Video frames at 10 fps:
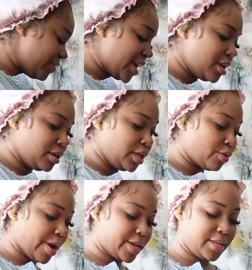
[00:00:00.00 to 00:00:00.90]
if that don't look
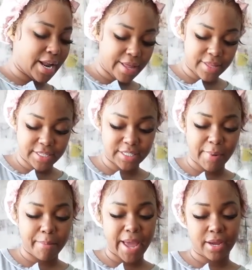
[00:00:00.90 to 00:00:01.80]
right, then this is
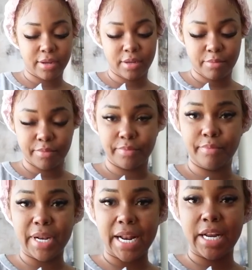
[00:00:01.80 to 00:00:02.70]
my backup.
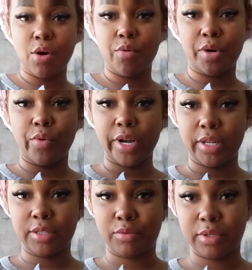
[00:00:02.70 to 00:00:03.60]
But I don't want to wear
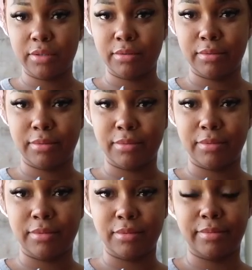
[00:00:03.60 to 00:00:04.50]
this one.
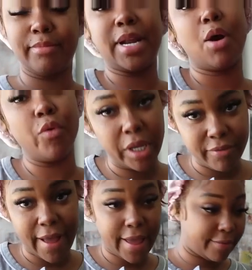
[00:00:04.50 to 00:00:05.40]
But I will if
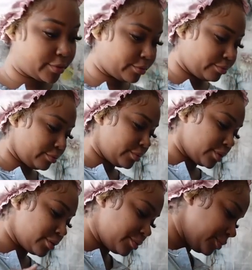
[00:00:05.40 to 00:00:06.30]
I have to. So